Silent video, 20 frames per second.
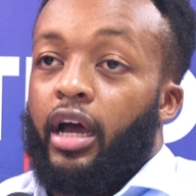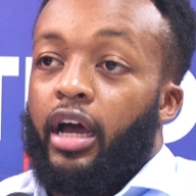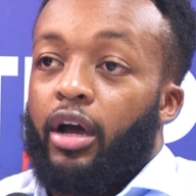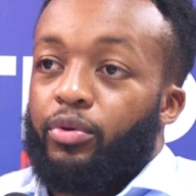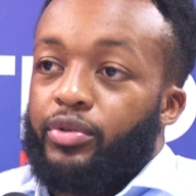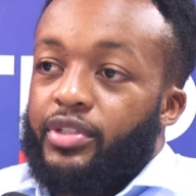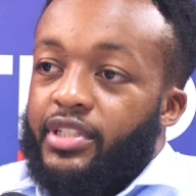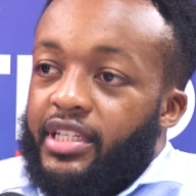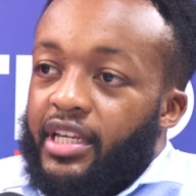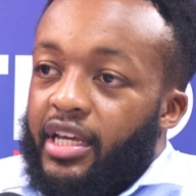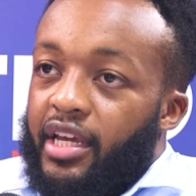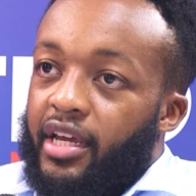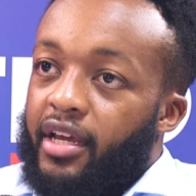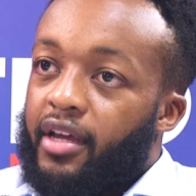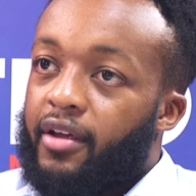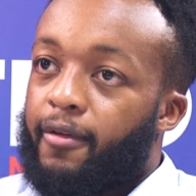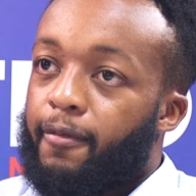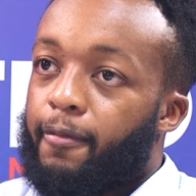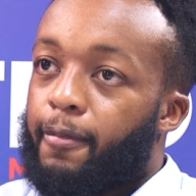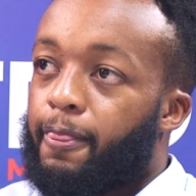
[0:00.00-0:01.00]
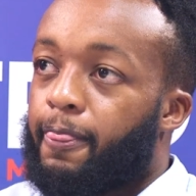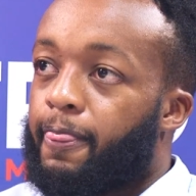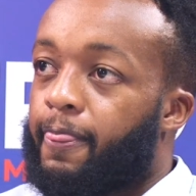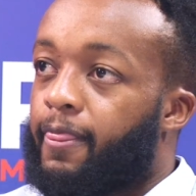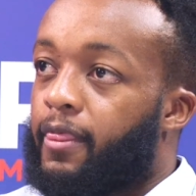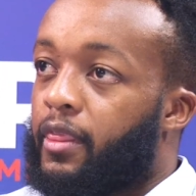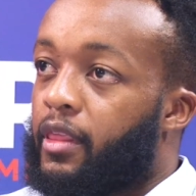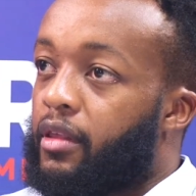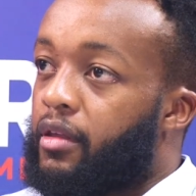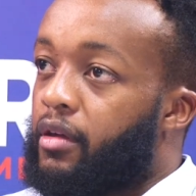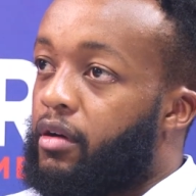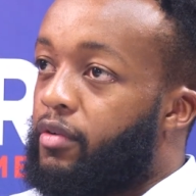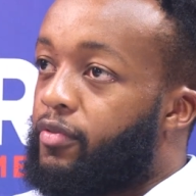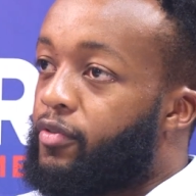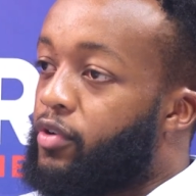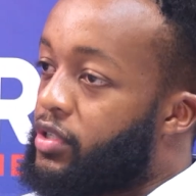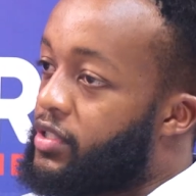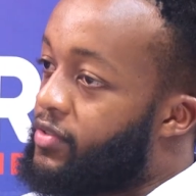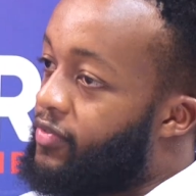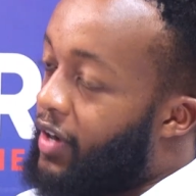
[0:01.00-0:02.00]
I would say,
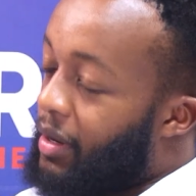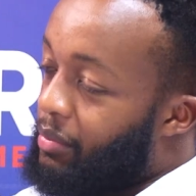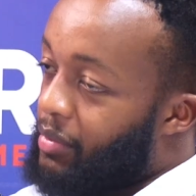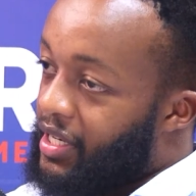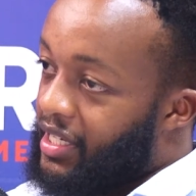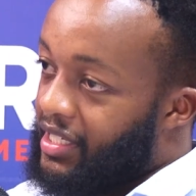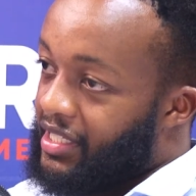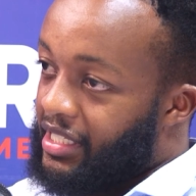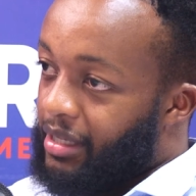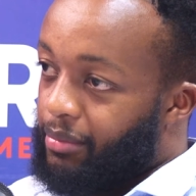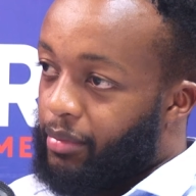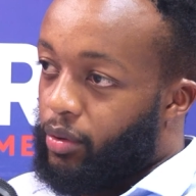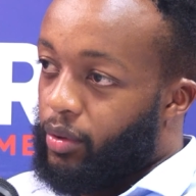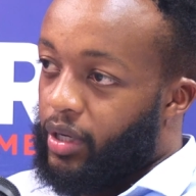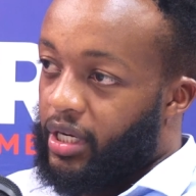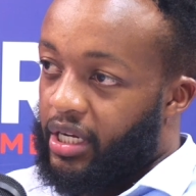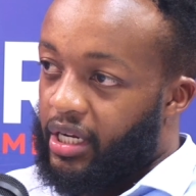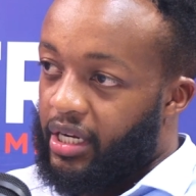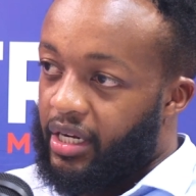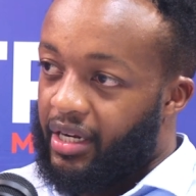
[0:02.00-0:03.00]
of course, family is number one.